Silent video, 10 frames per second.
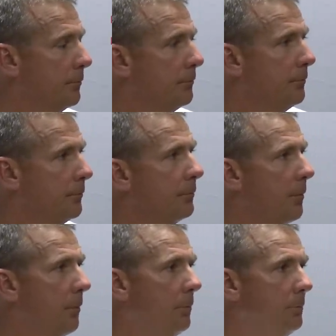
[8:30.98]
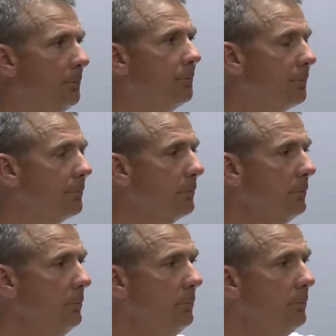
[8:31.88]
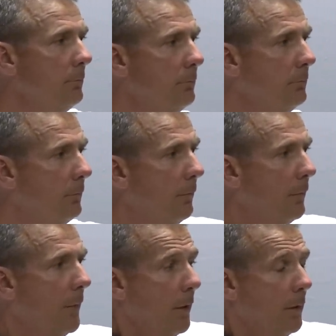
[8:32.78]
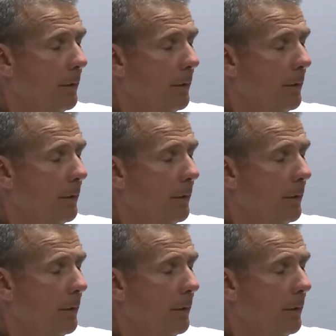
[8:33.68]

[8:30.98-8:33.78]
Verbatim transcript: your game plan? Does it affect your offense? How you?